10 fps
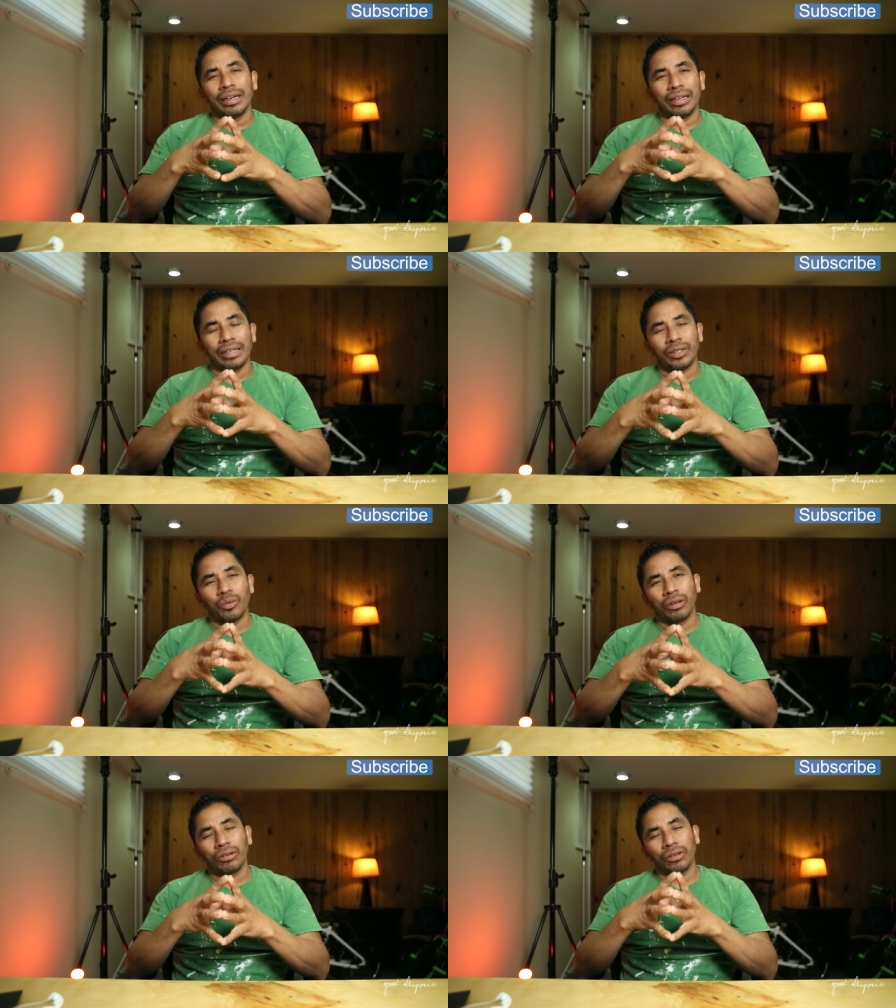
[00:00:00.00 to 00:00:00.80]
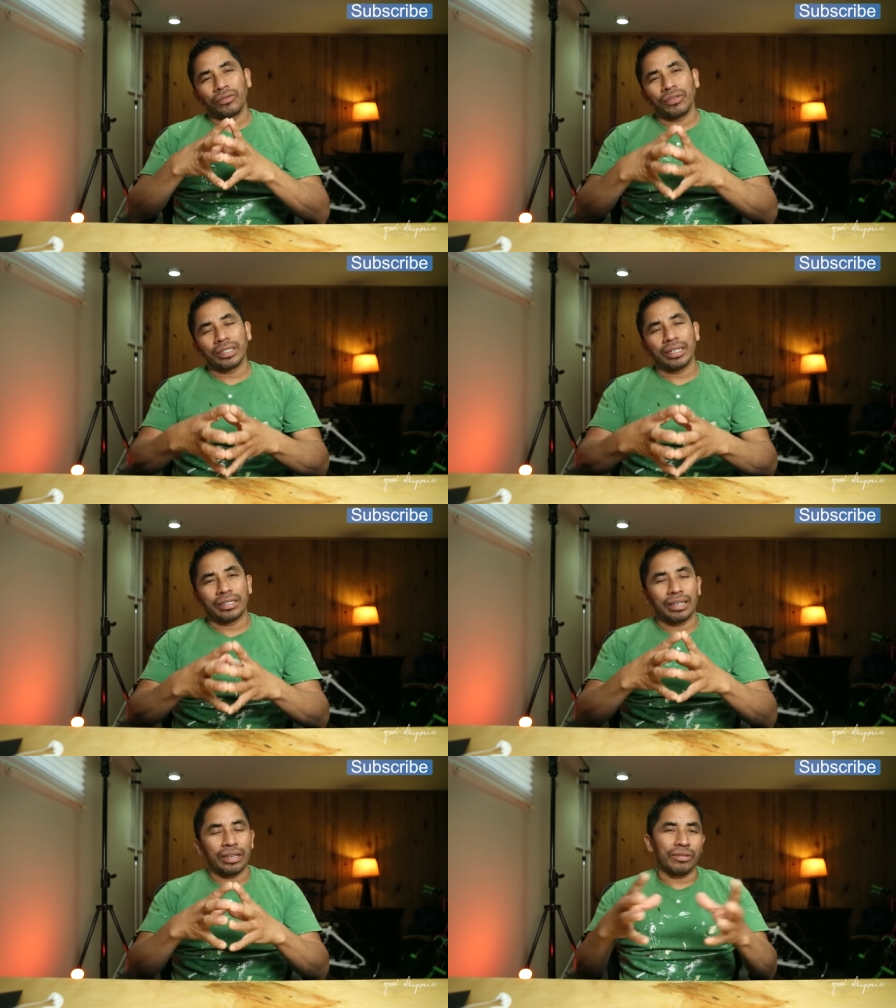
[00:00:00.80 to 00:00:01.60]
It is one of those
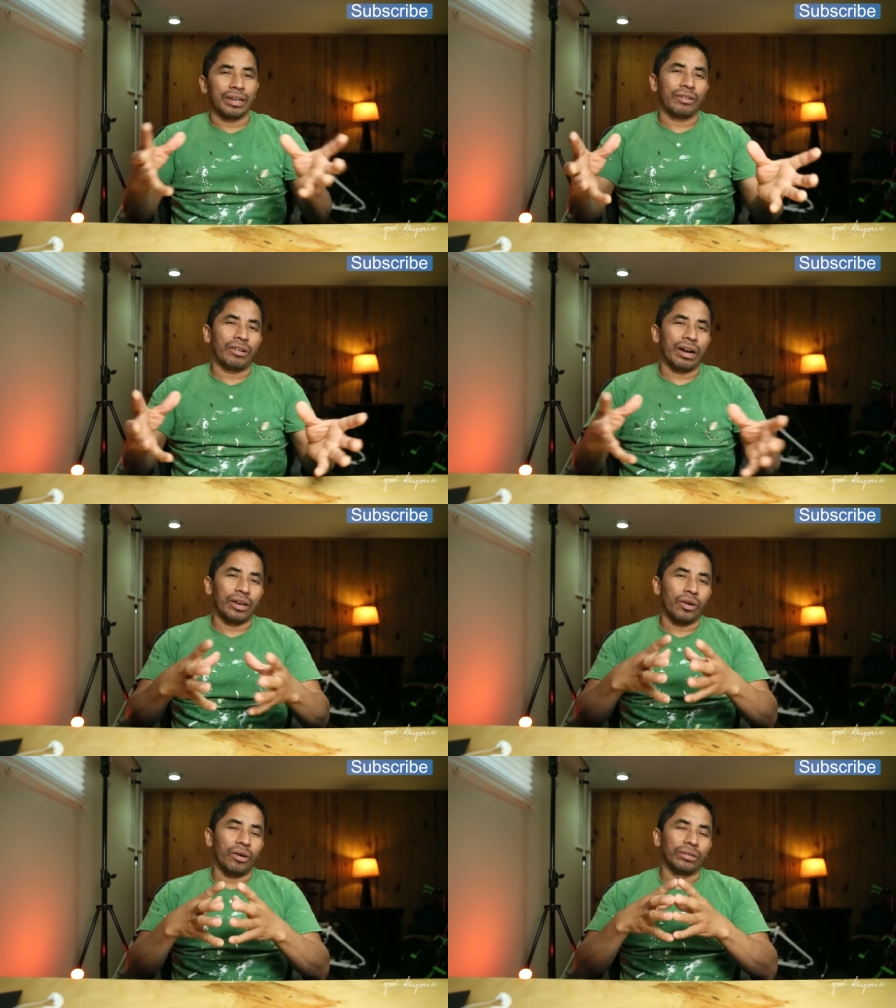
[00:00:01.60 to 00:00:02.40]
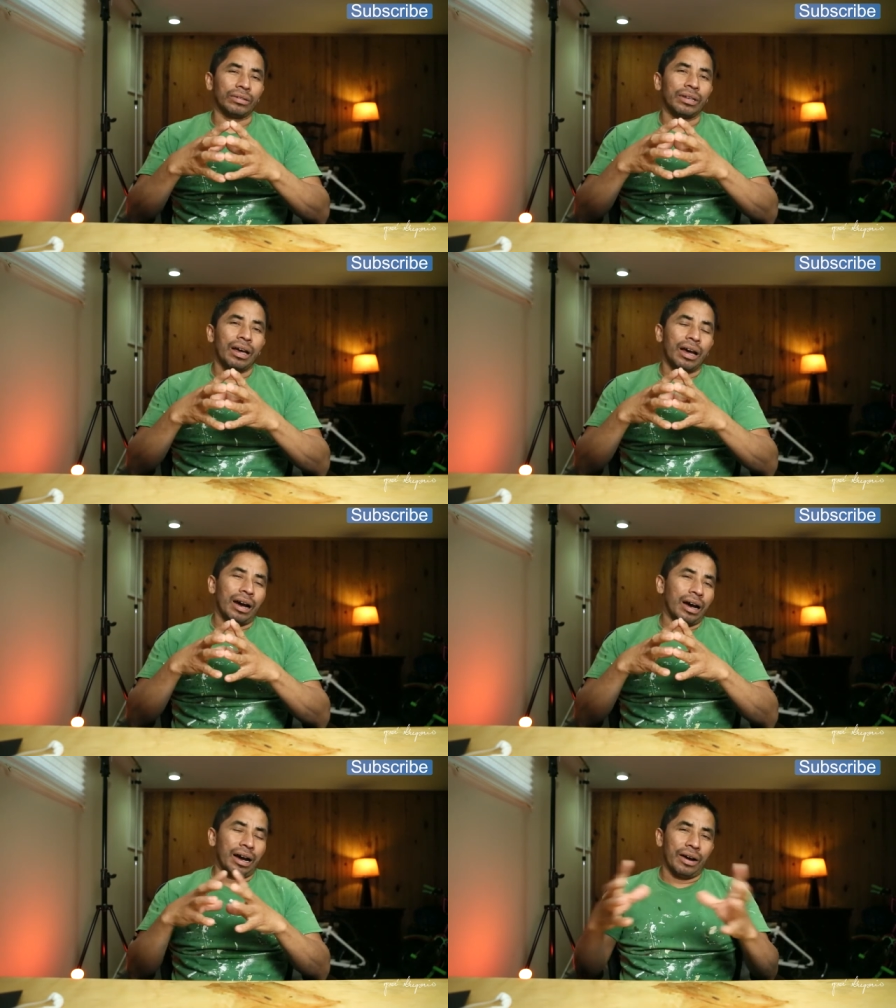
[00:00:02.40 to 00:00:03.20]
filters that you can rely on
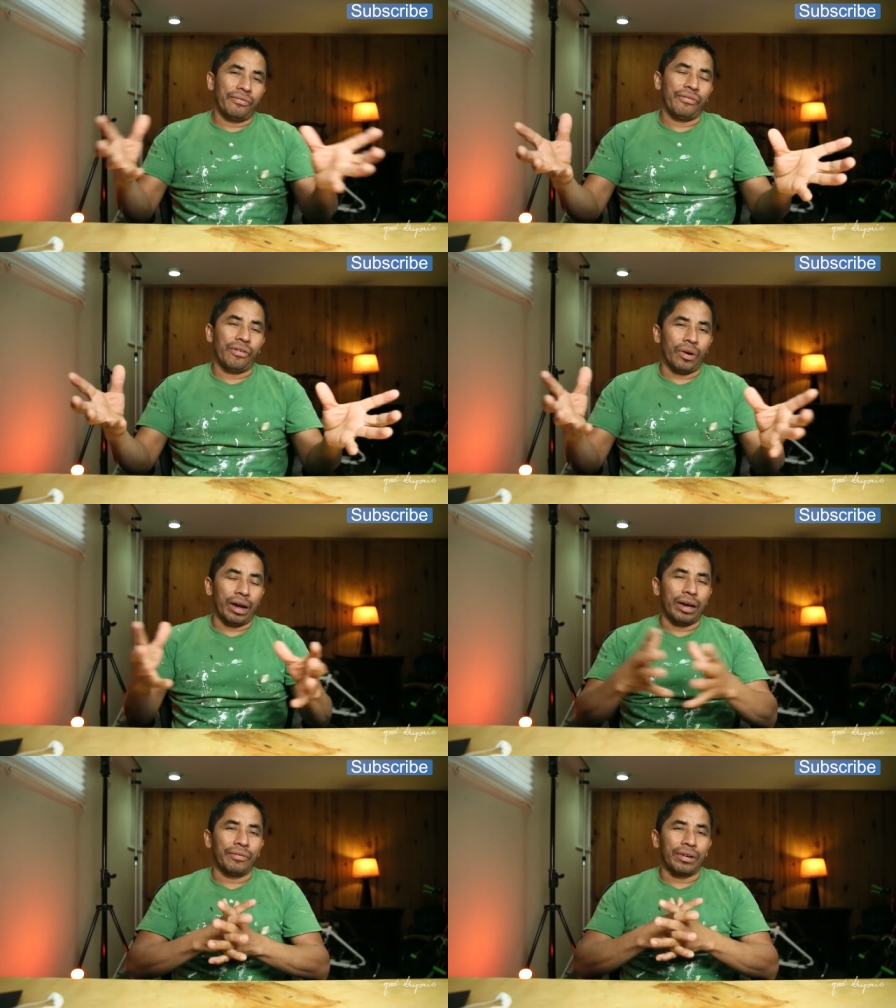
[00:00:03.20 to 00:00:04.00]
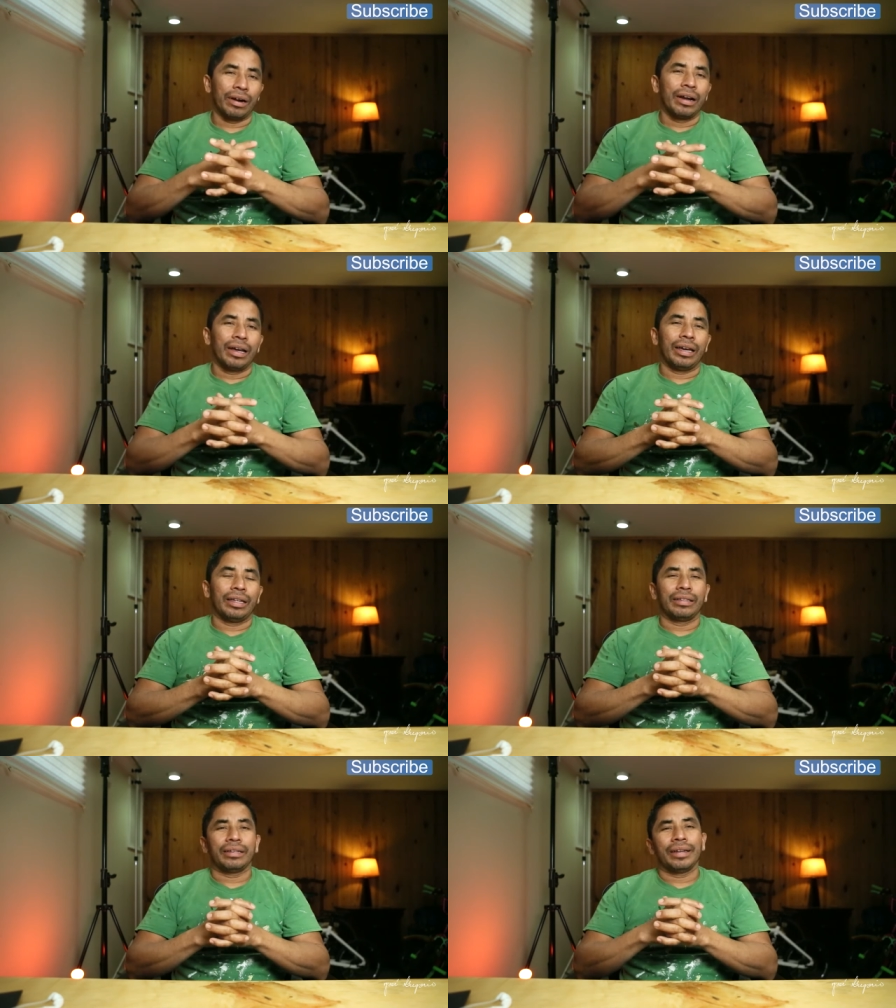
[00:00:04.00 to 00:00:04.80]
uh, forever.
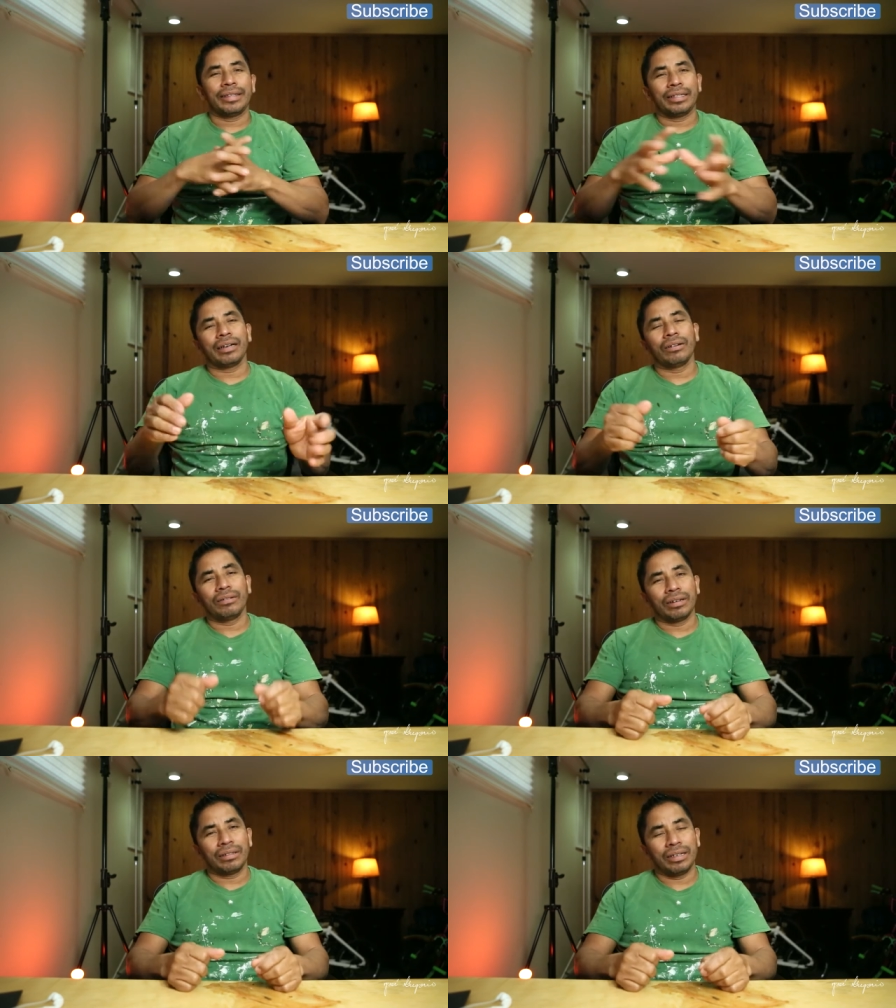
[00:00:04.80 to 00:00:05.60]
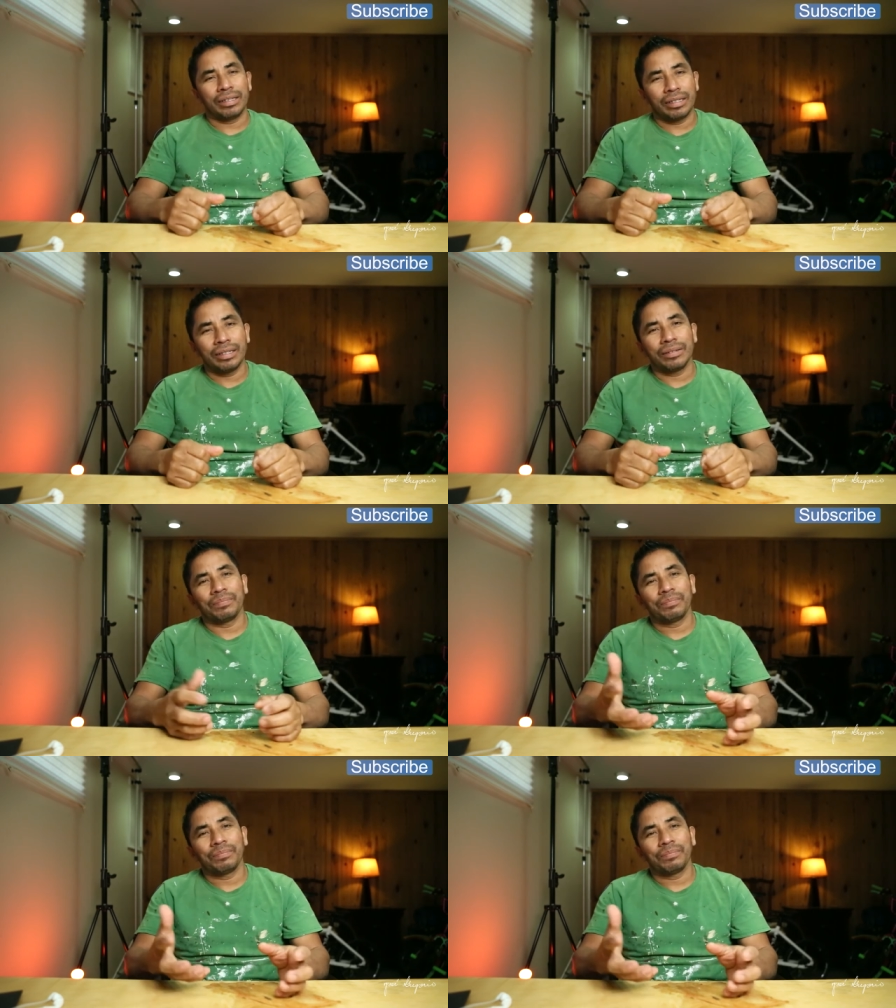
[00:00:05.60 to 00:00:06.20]
And let's take a look at this